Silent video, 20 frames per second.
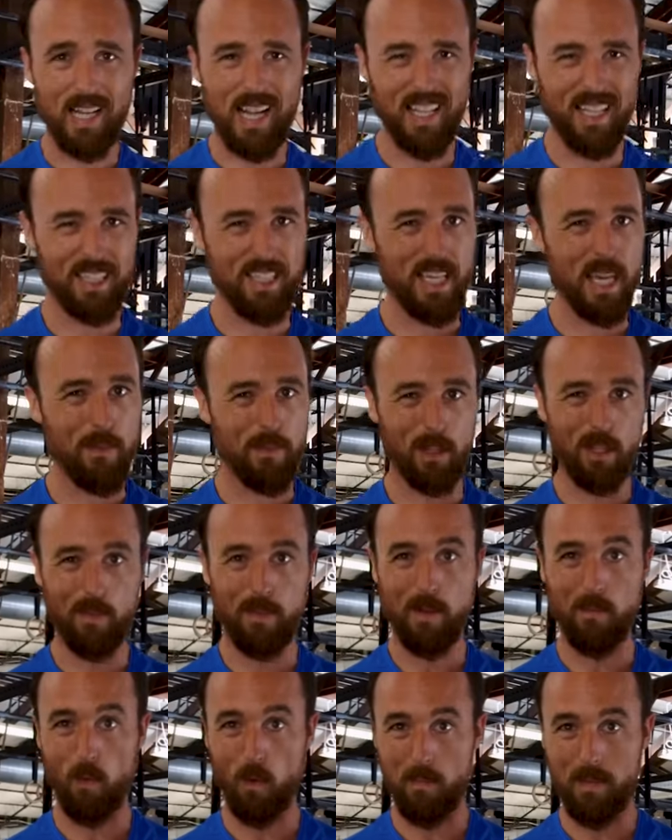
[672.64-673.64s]
I like to keep a little
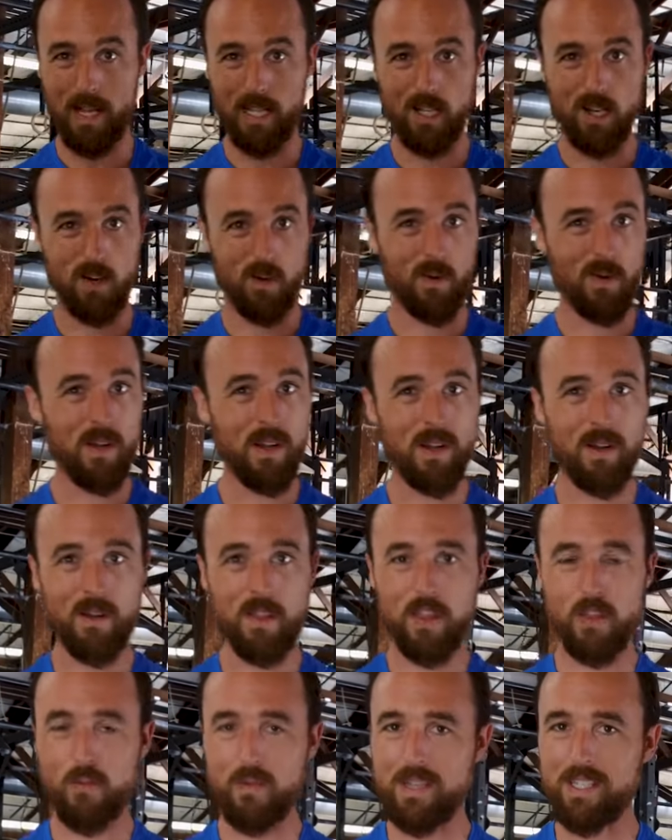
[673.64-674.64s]
bit more mellow,
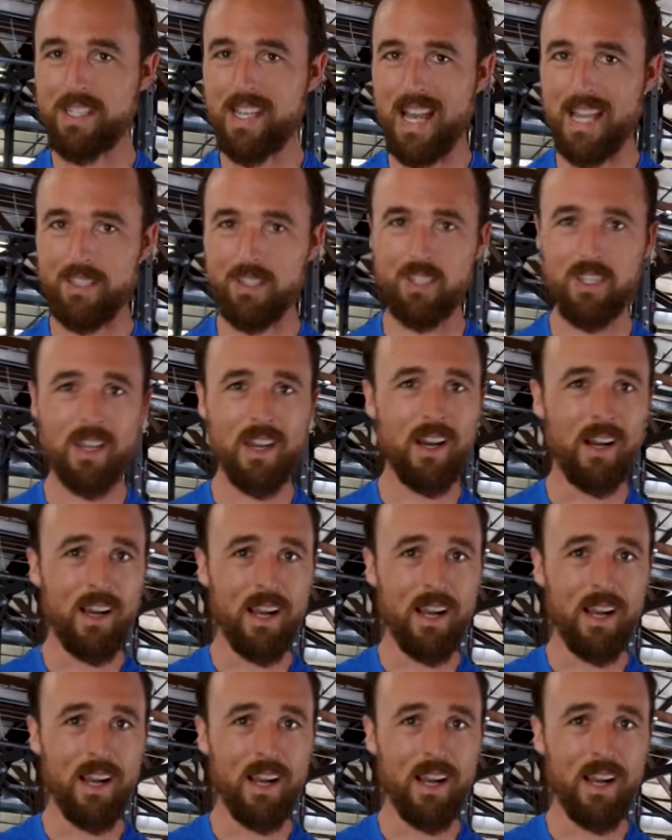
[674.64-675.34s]
three sets,